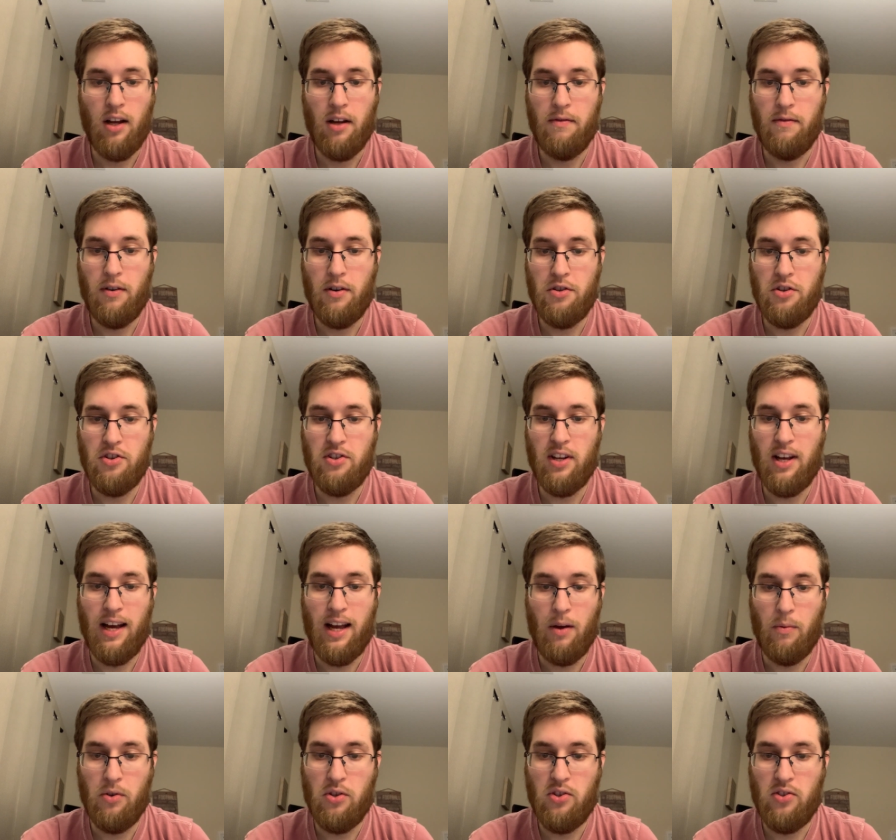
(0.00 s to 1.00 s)
versus
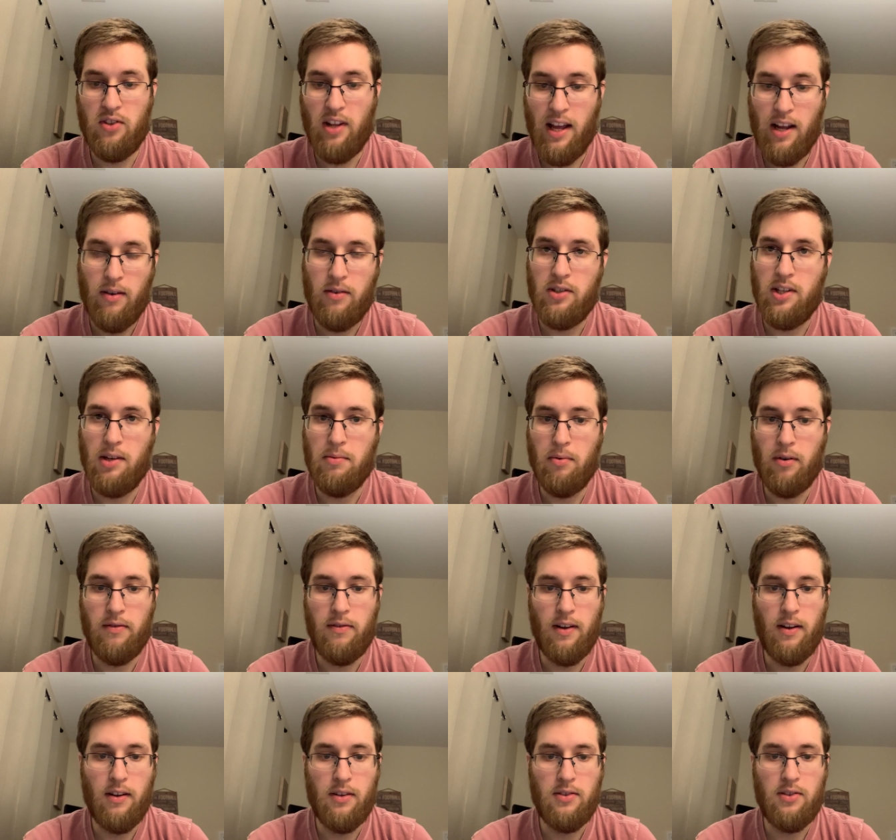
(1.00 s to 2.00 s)
Iowa State, or 10-point
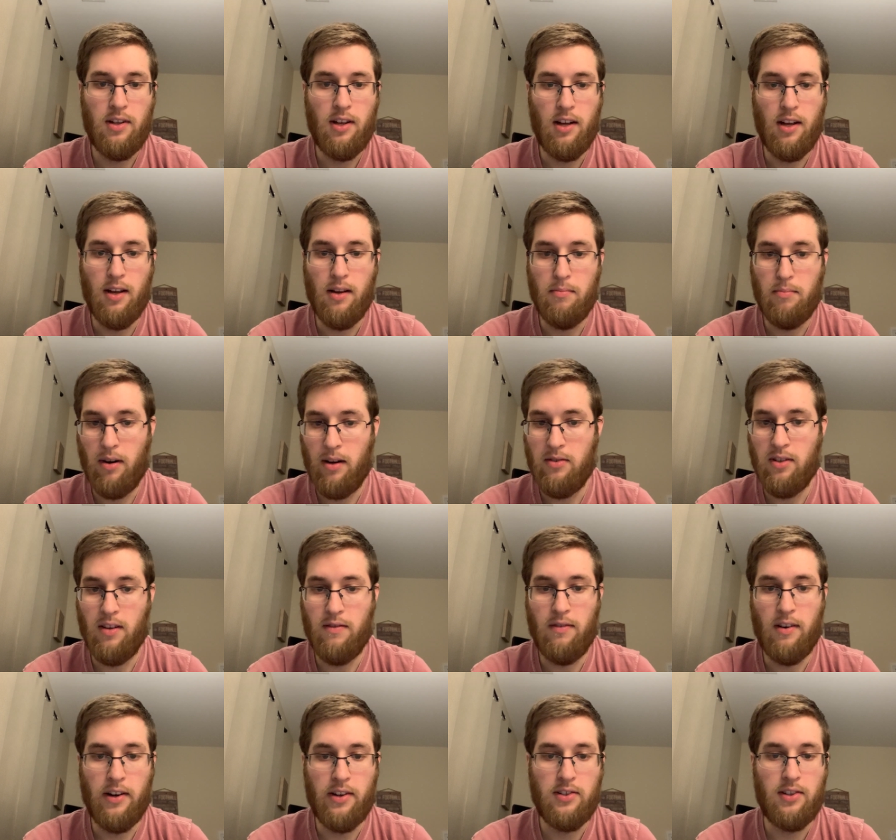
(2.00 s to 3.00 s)
favorites, primetime
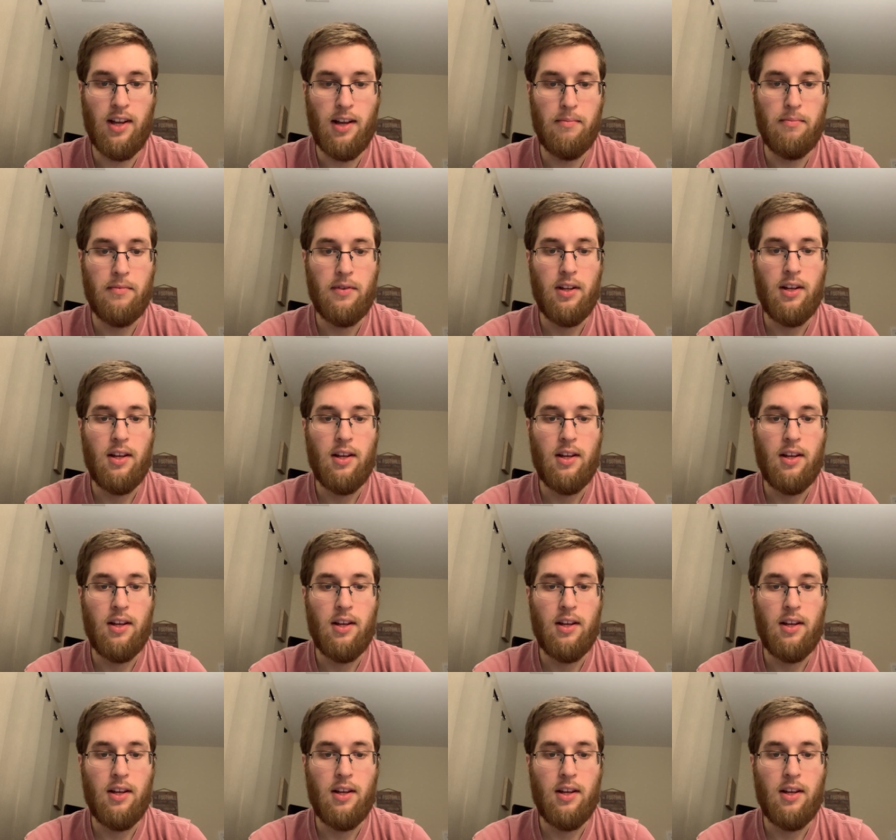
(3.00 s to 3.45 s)
Fox game.